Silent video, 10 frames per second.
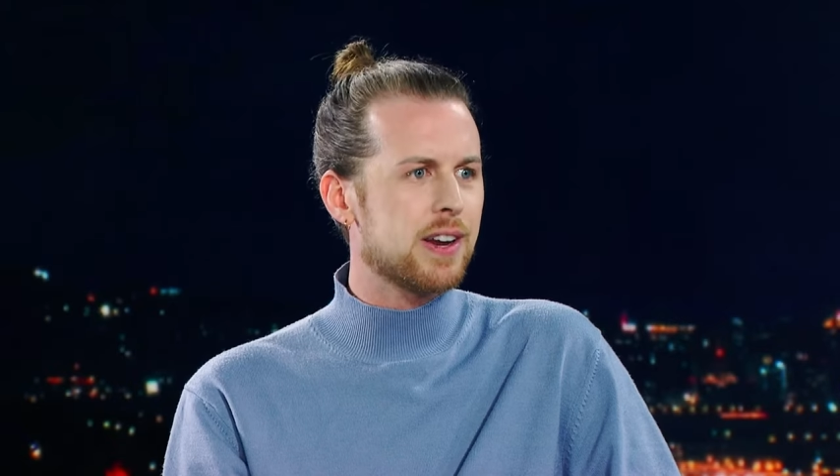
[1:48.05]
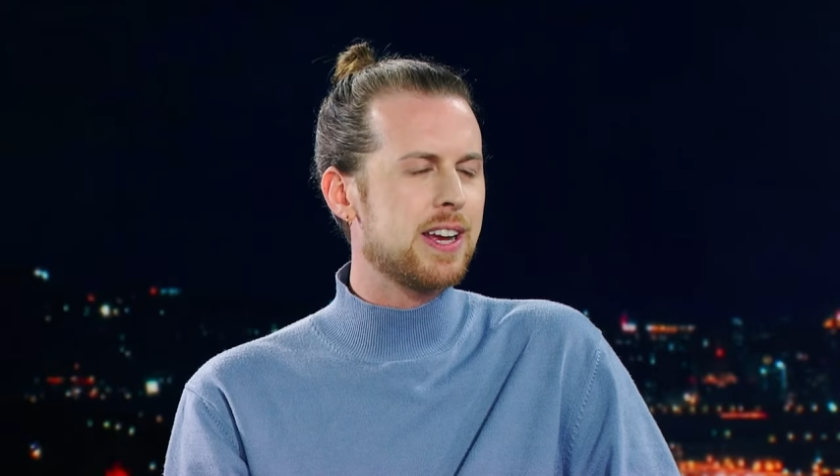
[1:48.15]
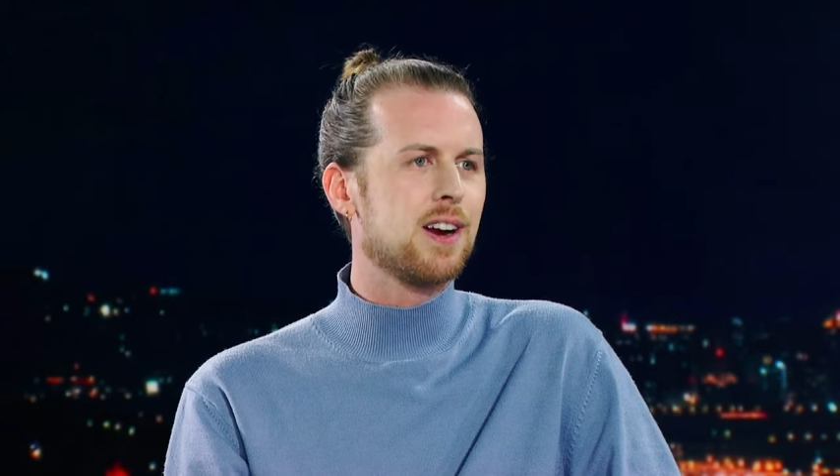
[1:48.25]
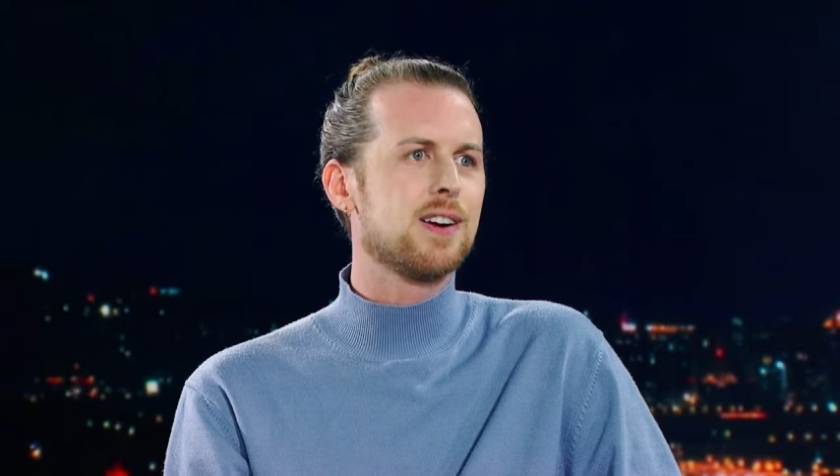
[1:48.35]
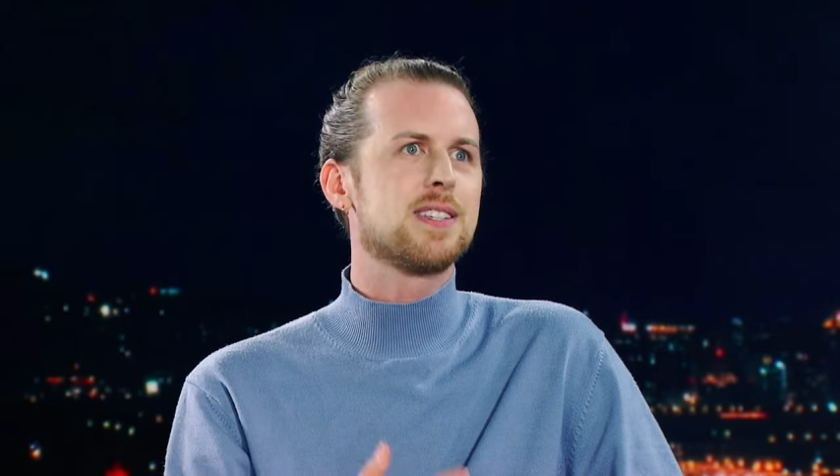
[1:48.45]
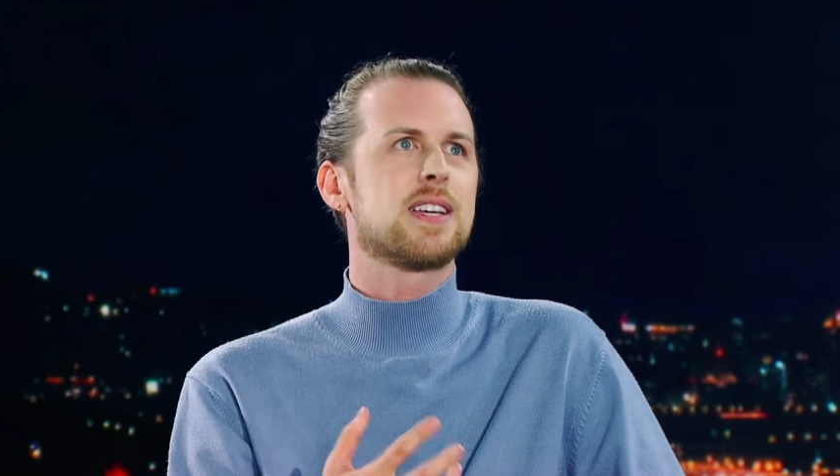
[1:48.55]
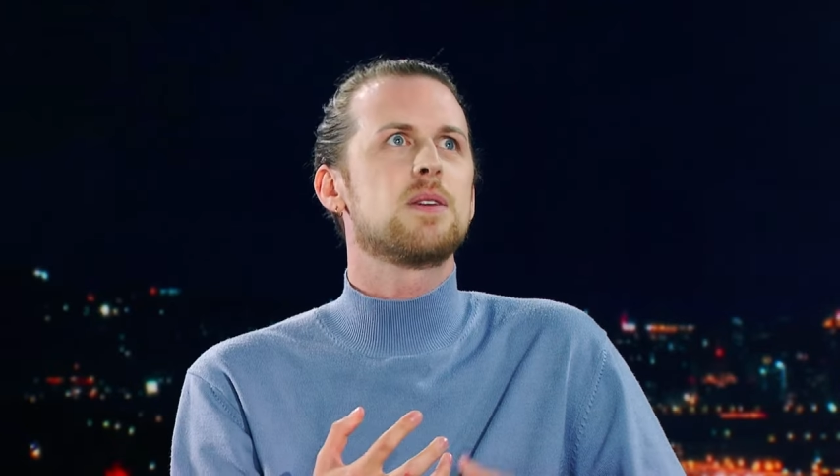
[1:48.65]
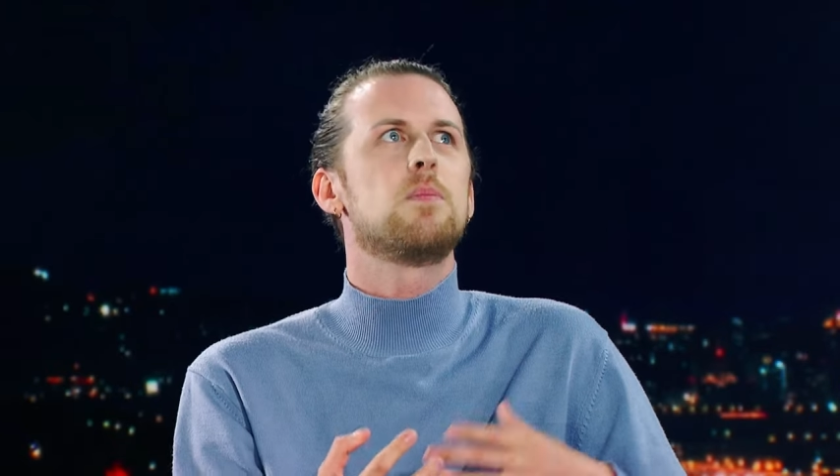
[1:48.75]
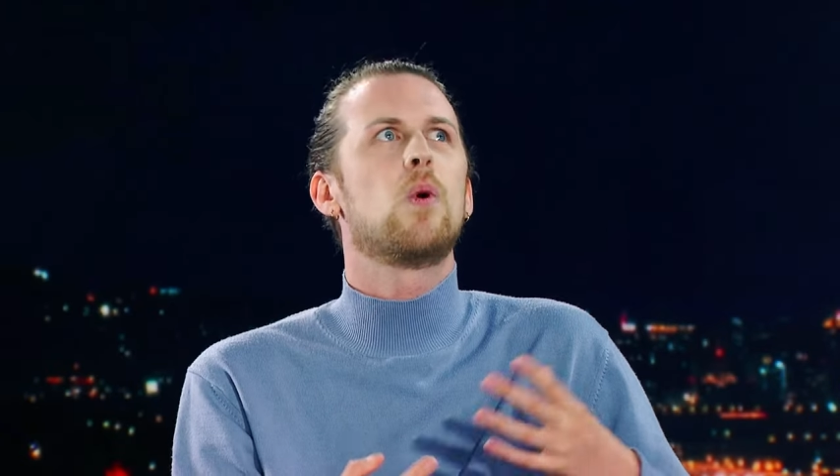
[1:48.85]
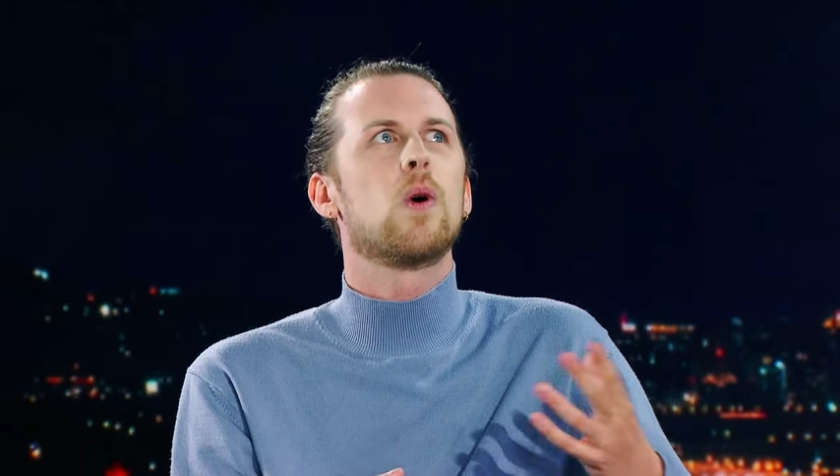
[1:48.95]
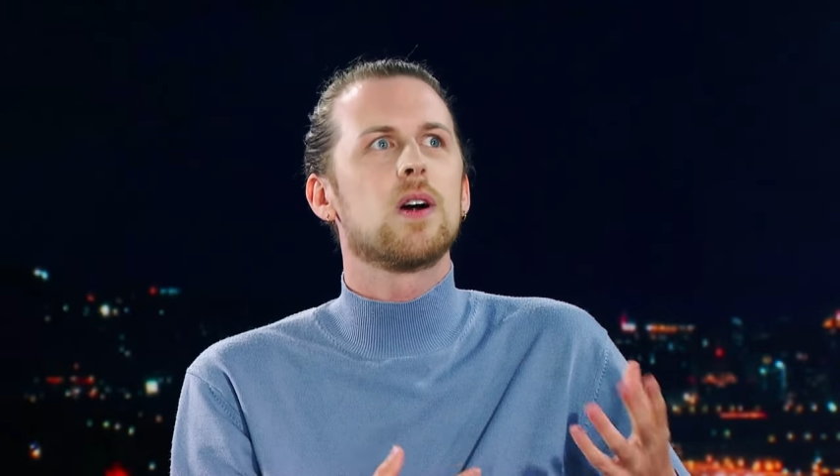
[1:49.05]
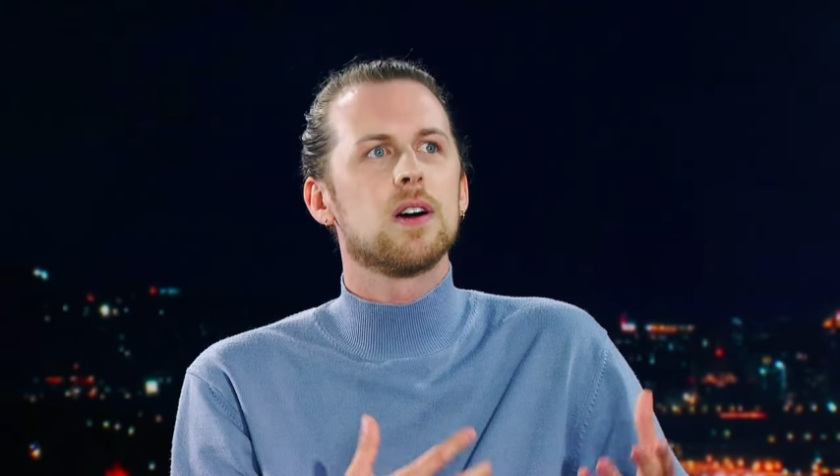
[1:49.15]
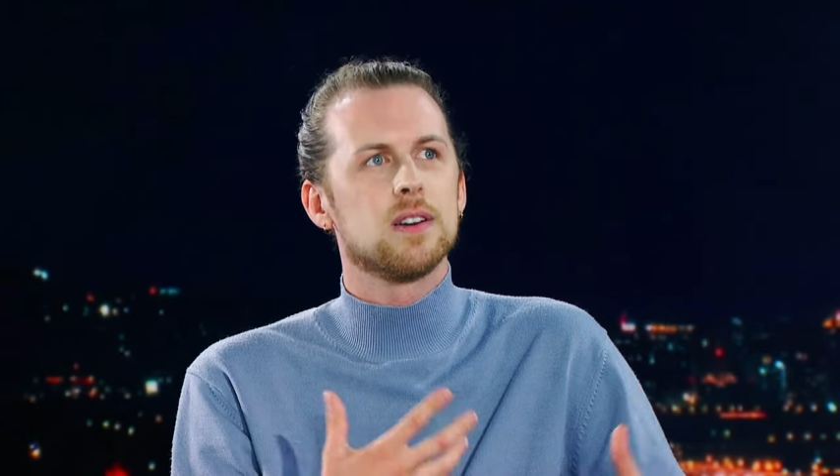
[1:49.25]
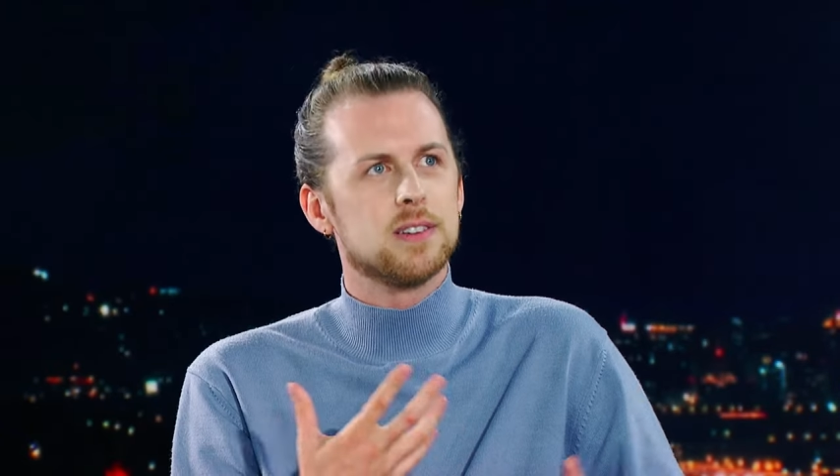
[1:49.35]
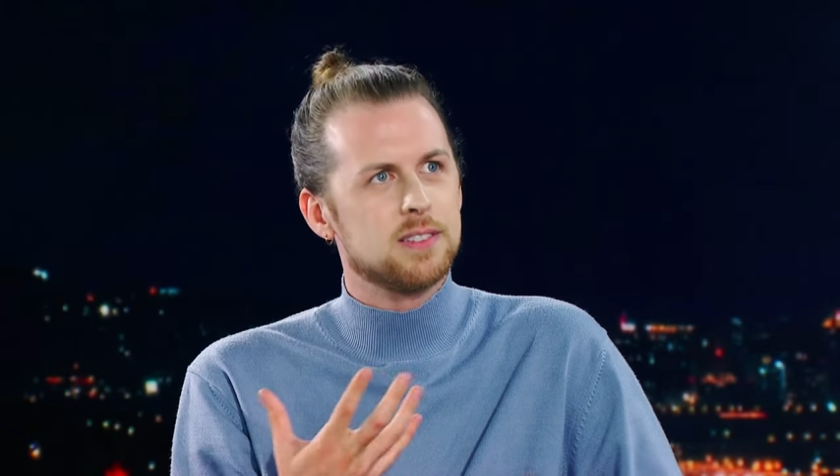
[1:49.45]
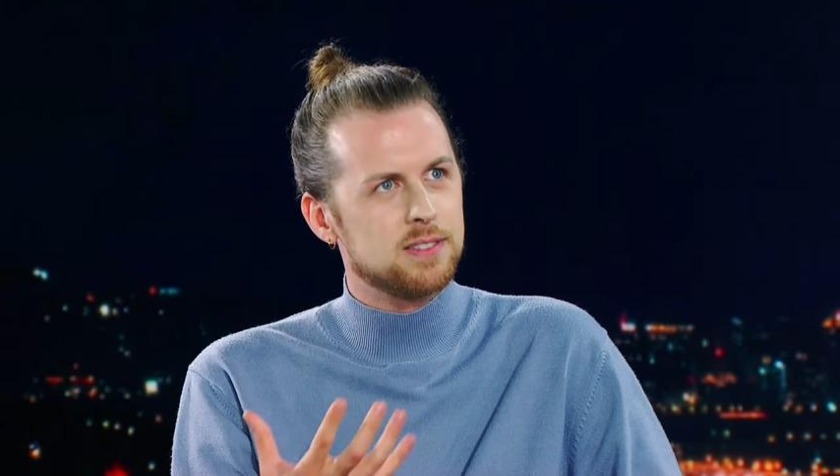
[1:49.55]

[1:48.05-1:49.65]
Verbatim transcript: here, it's like the more